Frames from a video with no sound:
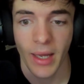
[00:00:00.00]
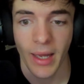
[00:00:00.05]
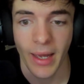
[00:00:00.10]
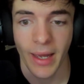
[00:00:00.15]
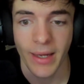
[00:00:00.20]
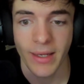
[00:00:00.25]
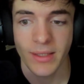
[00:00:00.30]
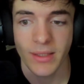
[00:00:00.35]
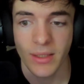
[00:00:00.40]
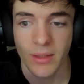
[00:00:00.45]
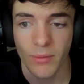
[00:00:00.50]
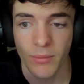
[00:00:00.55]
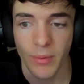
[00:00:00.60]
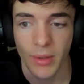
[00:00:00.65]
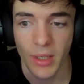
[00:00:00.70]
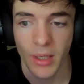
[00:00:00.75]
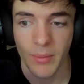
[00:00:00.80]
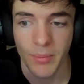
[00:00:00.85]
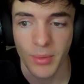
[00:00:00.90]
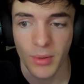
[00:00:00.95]
has
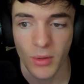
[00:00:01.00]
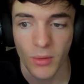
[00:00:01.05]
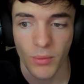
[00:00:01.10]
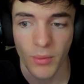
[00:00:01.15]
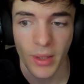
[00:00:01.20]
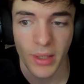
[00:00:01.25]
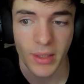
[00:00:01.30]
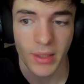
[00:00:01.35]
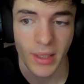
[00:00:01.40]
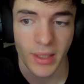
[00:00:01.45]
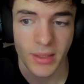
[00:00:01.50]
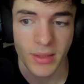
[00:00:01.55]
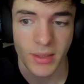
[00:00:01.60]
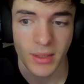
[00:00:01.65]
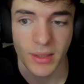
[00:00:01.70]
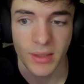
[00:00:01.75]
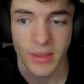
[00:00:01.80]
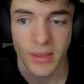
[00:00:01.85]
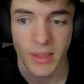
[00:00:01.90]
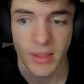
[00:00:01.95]
went up quite
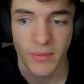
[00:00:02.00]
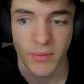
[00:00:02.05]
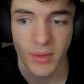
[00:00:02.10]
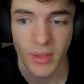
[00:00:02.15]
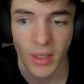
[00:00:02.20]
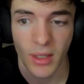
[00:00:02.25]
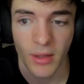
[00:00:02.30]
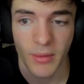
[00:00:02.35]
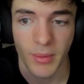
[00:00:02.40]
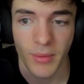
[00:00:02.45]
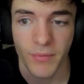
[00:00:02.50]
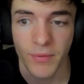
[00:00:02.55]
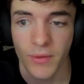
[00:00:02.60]
nicely in TVL, about